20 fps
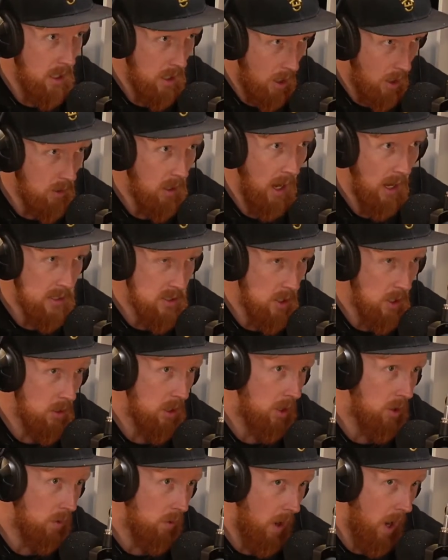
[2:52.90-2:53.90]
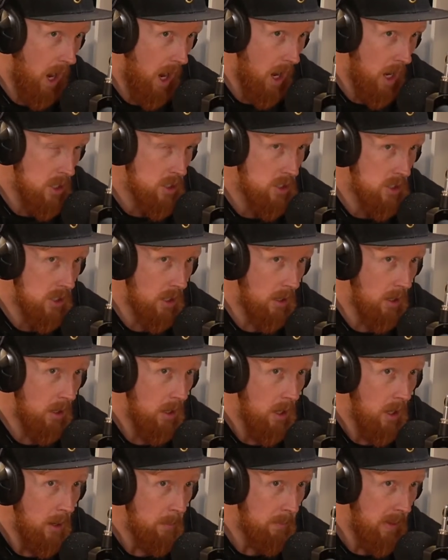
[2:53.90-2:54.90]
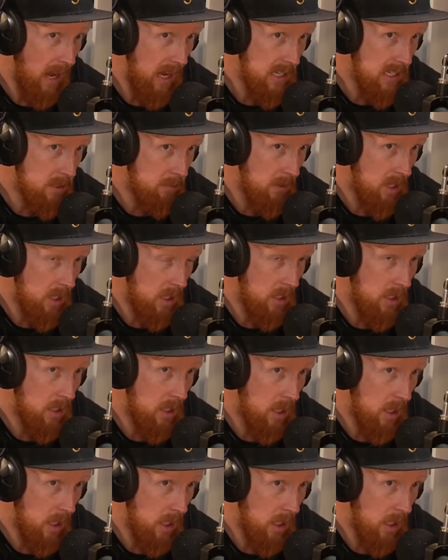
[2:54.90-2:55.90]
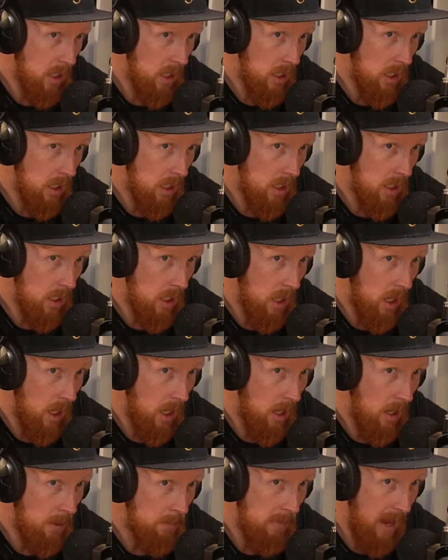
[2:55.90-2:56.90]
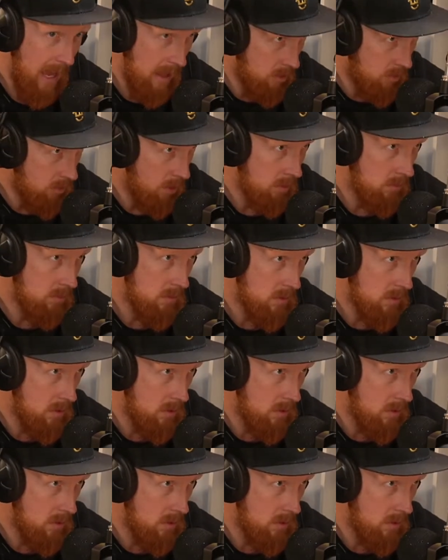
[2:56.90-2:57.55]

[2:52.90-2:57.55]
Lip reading: Okay. So the garage, the basement, the bathrooms.